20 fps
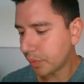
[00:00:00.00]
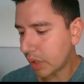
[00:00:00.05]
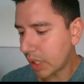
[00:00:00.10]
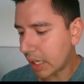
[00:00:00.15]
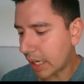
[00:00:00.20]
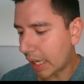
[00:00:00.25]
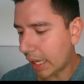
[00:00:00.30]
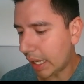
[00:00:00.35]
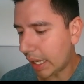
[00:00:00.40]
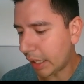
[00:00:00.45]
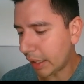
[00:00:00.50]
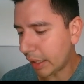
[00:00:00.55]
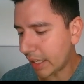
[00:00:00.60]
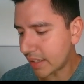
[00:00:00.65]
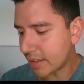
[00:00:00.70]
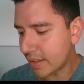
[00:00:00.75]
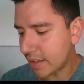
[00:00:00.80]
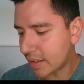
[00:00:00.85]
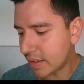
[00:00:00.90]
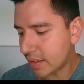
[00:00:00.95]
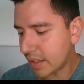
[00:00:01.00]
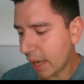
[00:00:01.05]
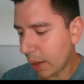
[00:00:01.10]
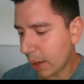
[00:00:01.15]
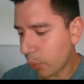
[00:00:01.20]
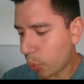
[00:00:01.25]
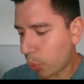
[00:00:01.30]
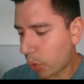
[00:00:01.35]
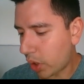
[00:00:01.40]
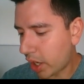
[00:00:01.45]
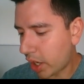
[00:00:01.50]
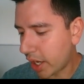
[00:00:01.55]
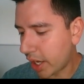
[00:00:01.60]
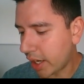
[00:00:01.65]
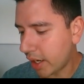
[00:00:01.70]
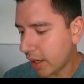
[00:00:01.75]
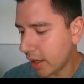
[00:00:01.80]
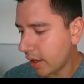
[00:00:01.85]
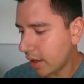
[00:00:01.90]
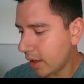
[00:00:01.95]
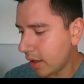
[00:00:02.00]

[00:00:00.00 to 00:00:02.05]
let's just say 1